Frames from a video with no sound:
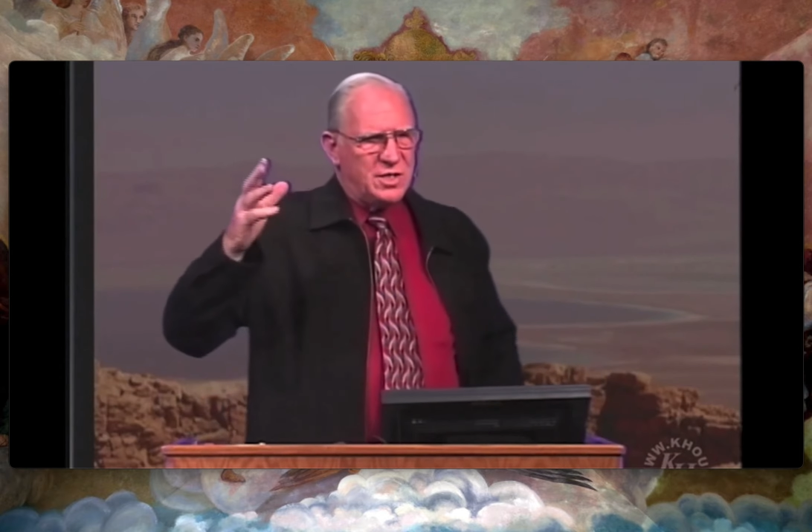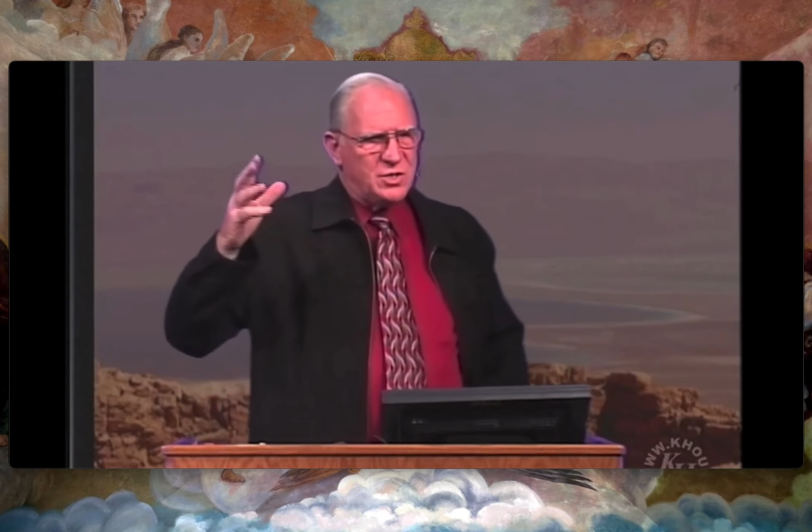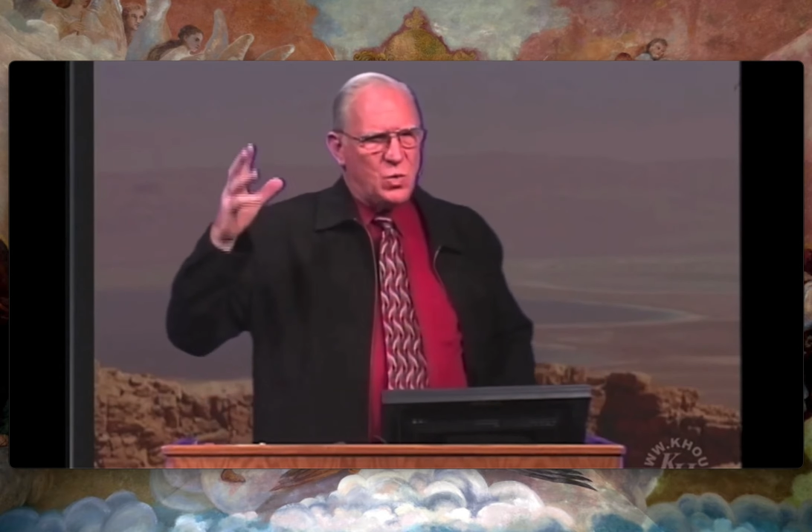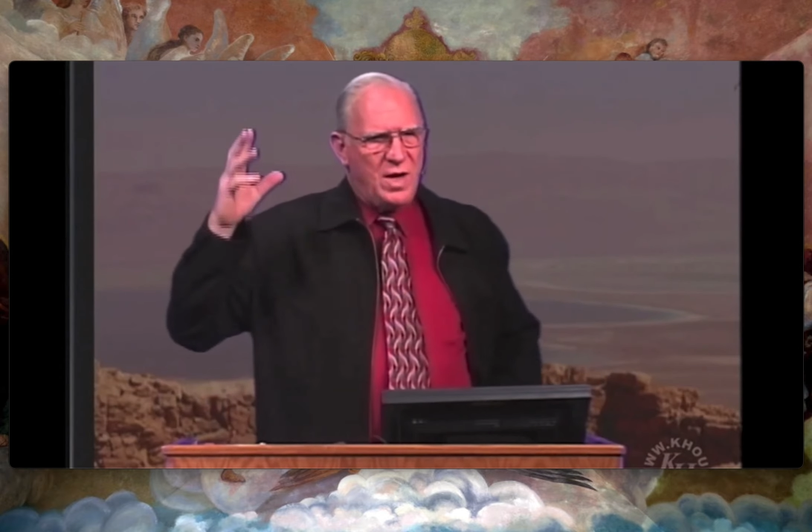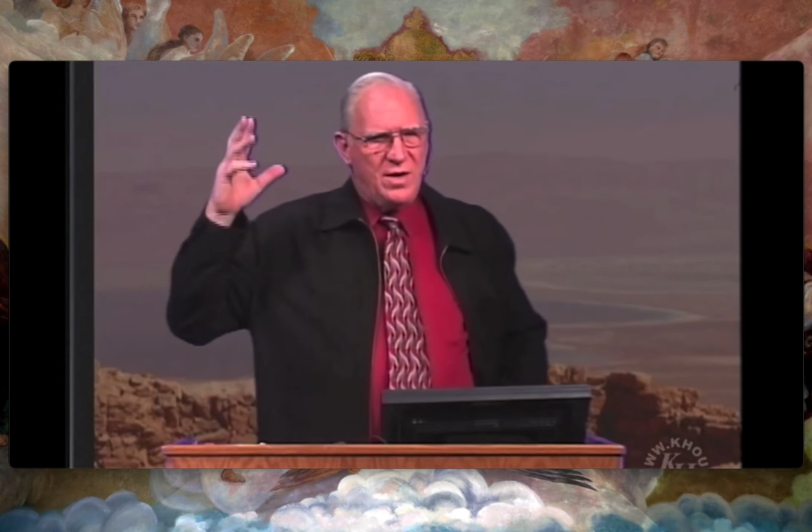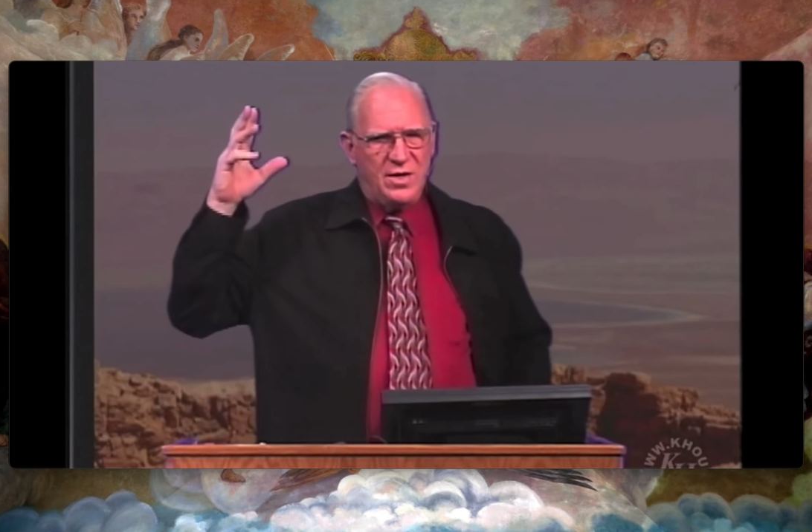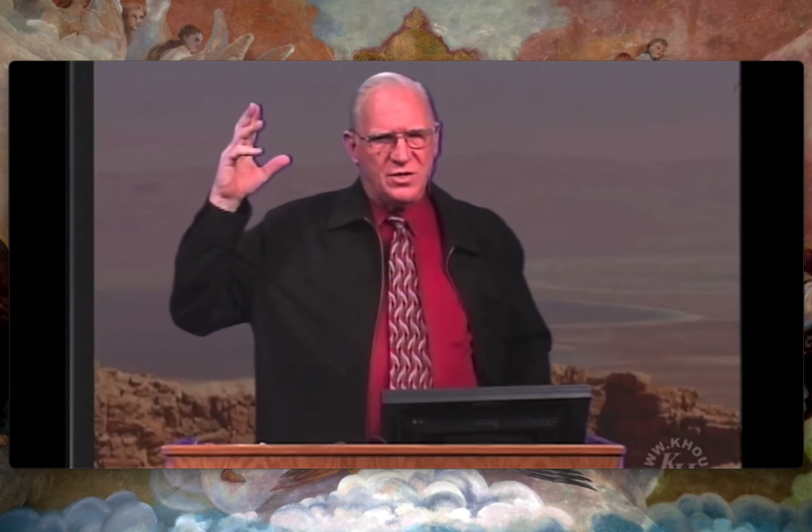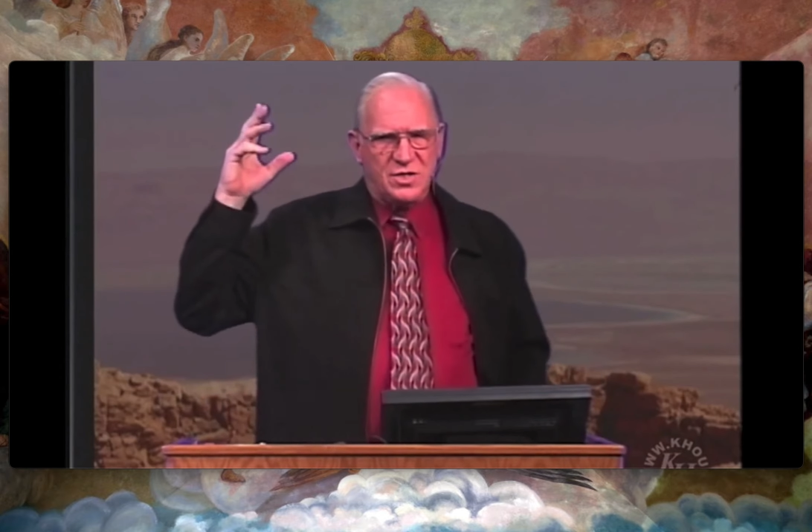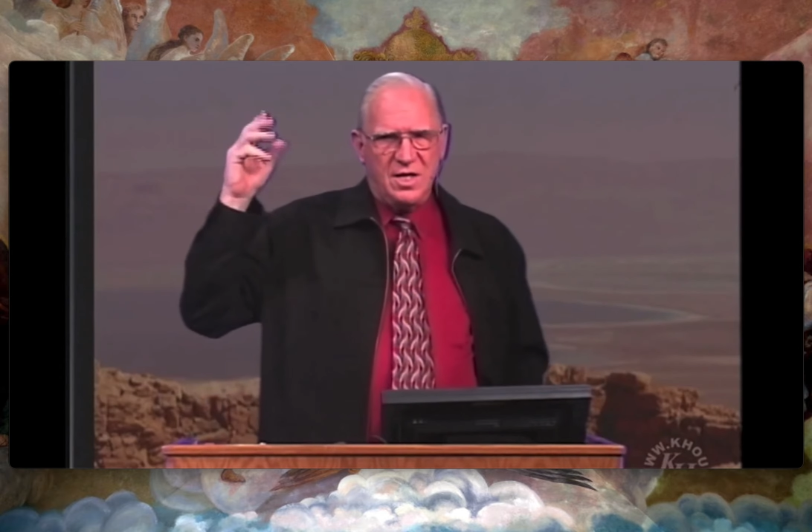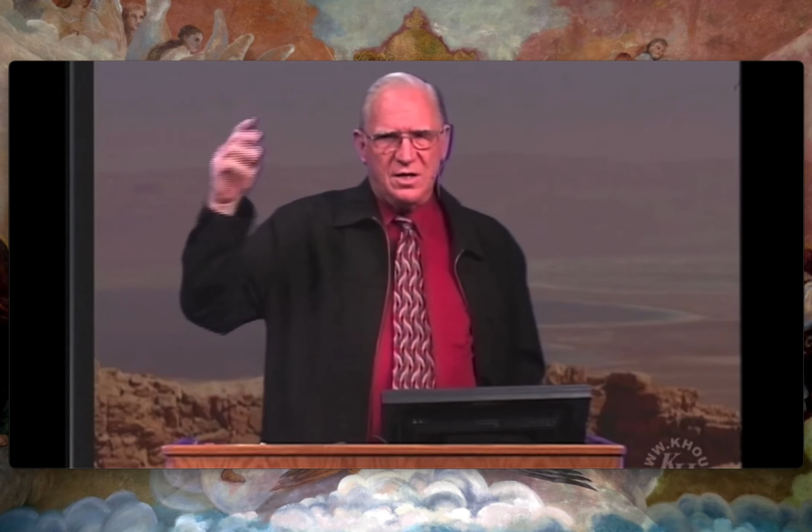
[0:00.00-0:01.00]
is when the
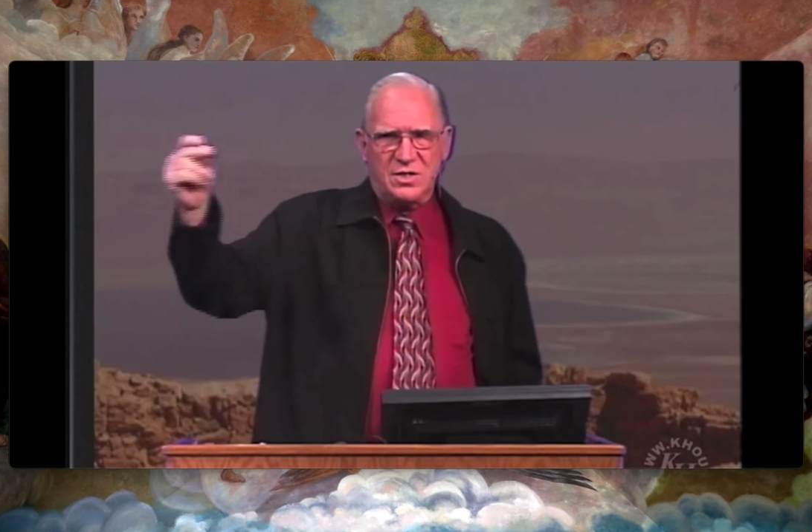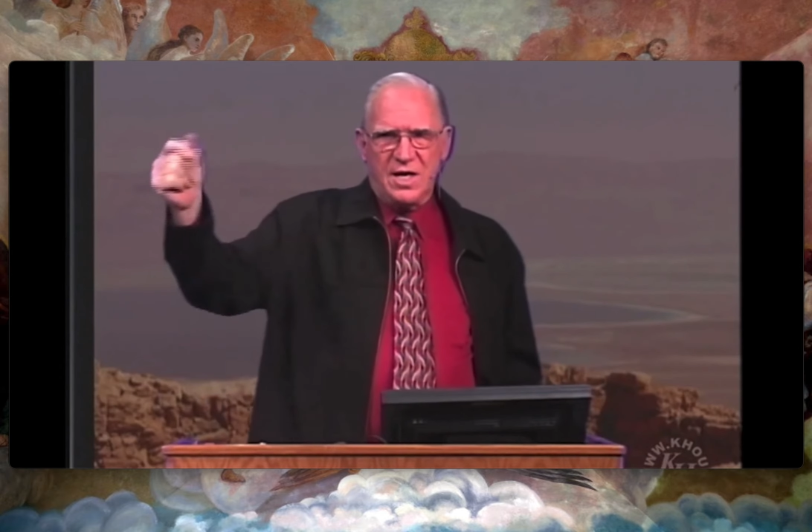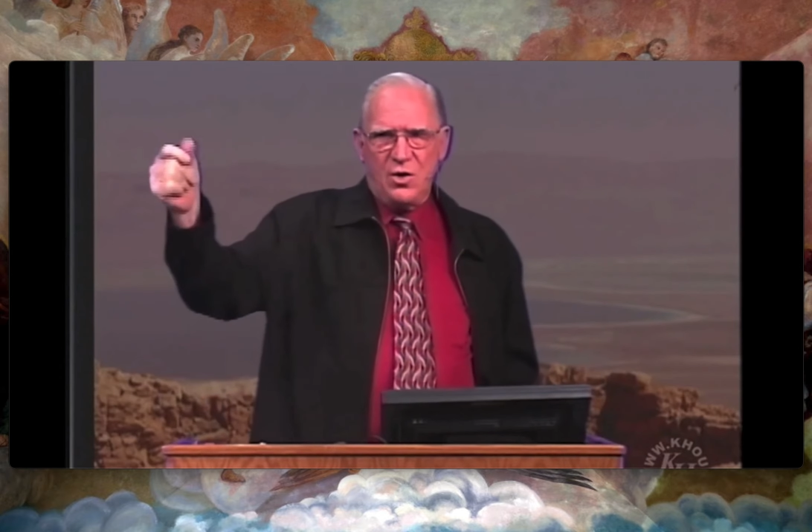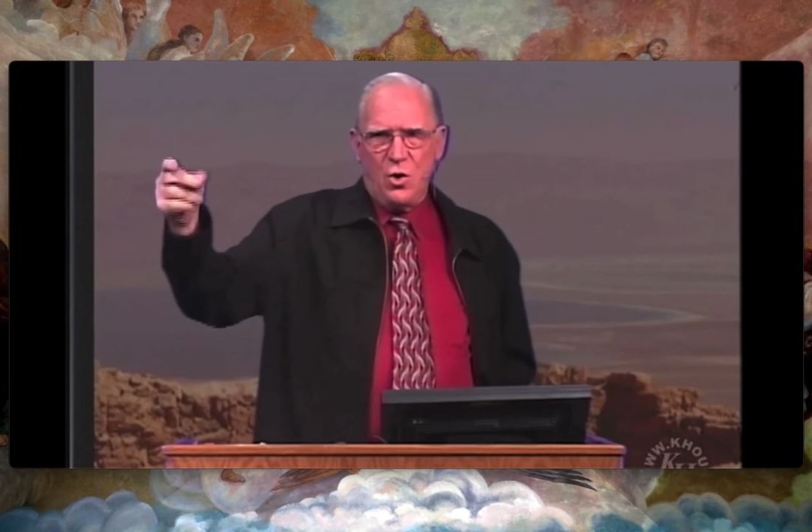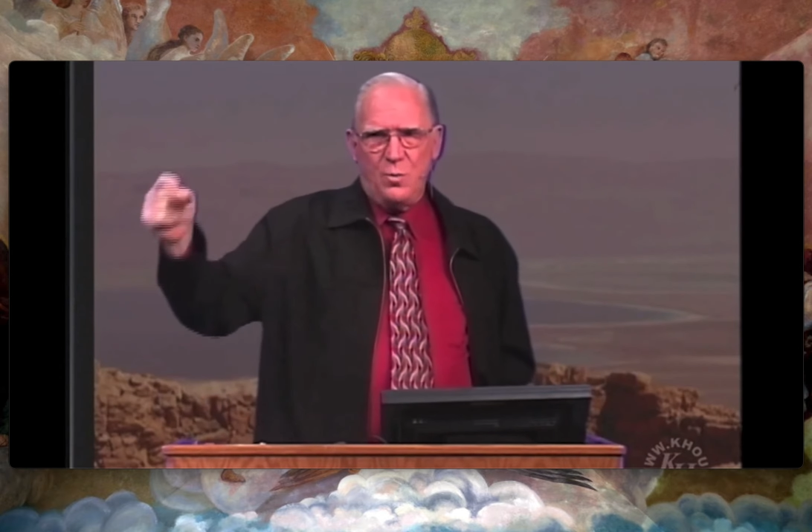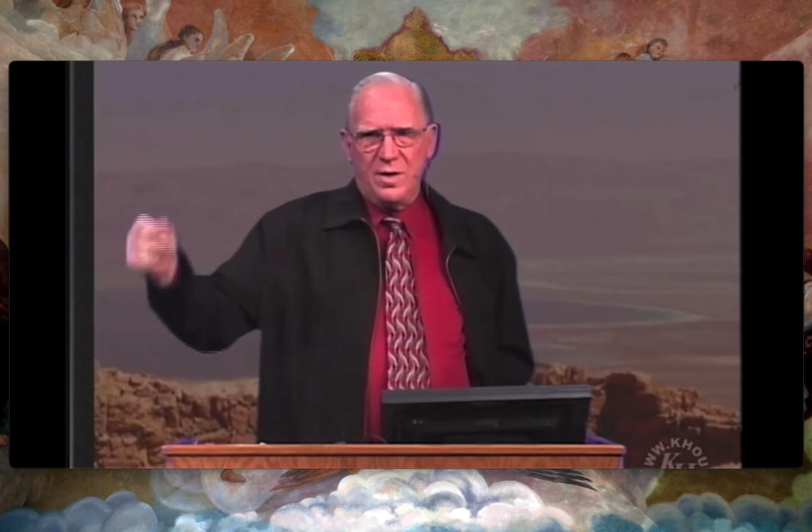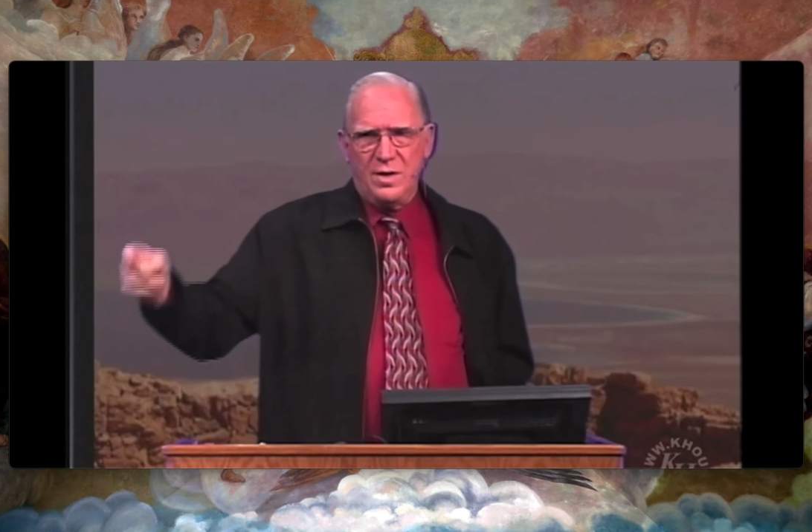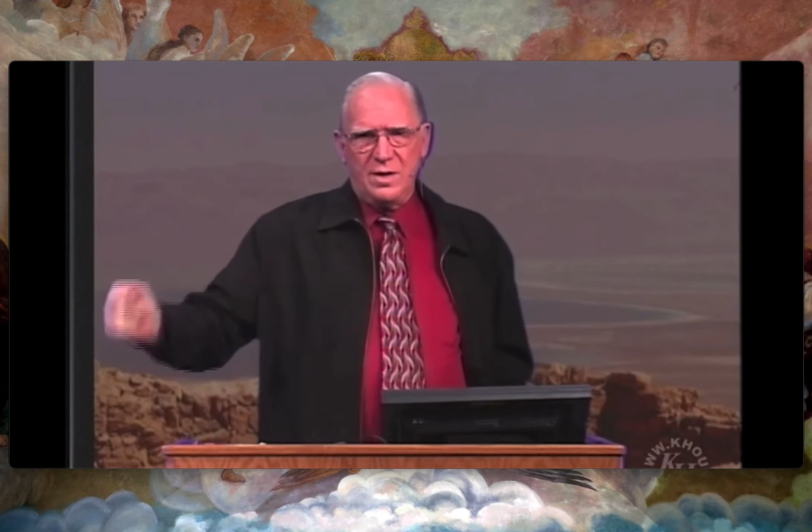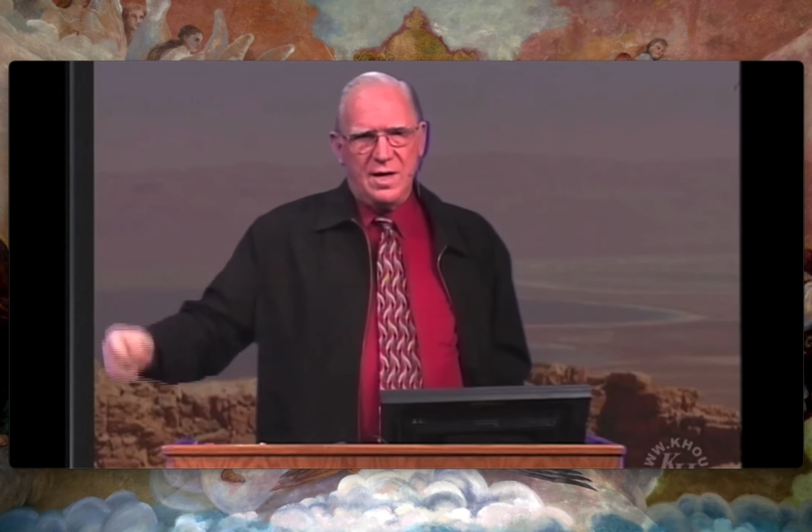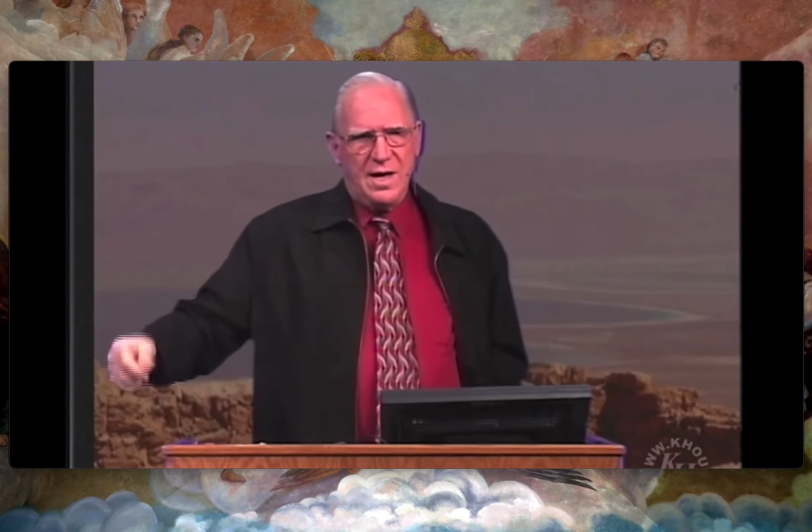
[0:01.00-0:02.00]
seals get
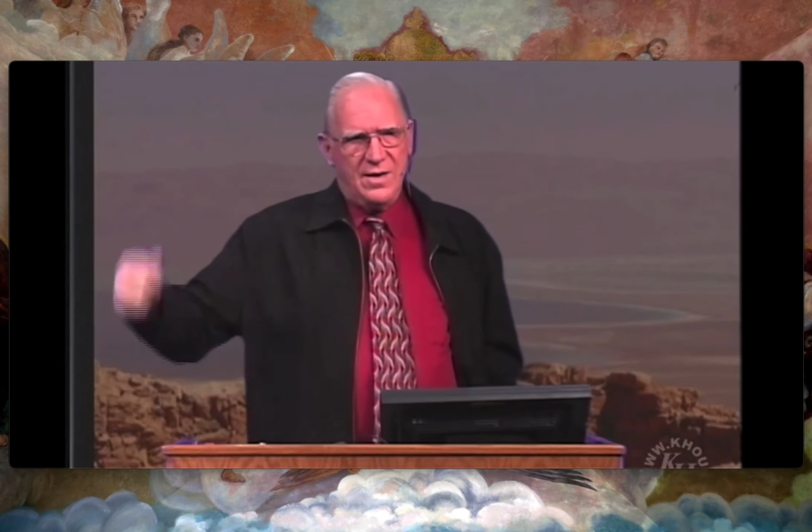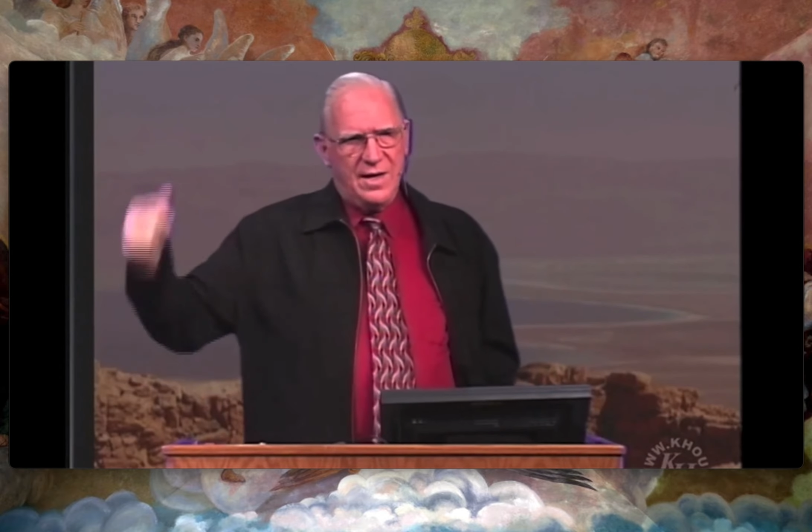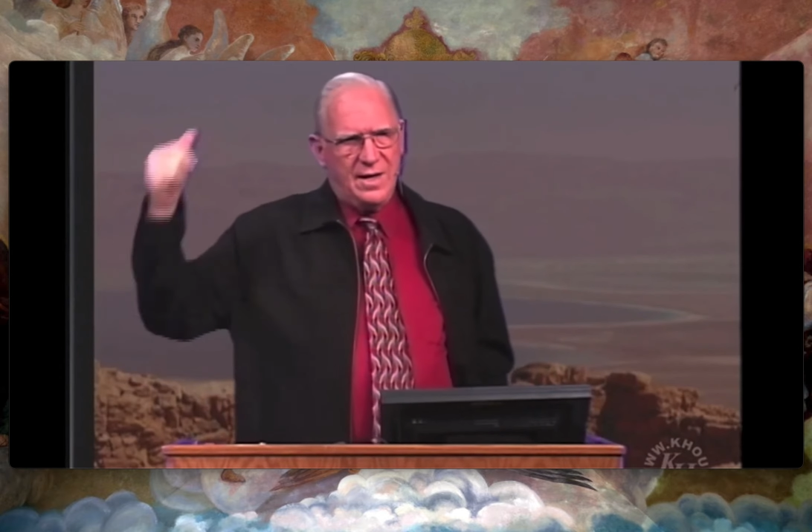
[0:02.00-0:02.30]
opened, and